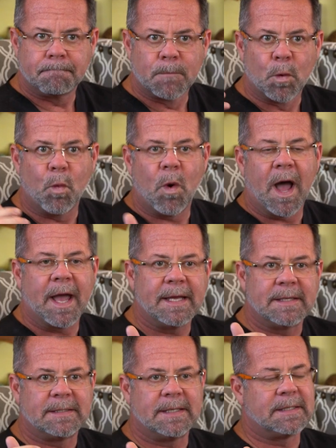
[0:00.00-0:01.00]
Why
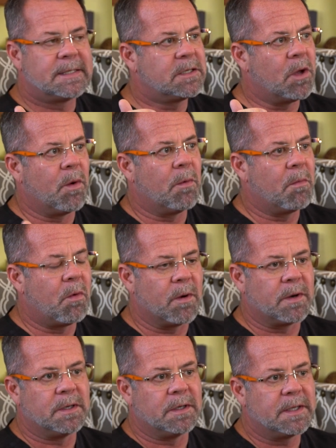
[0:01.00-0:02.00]
is this so
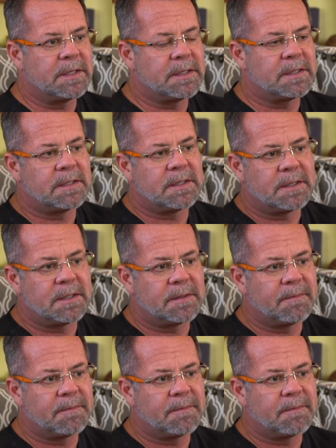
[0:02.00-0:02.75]
important? This is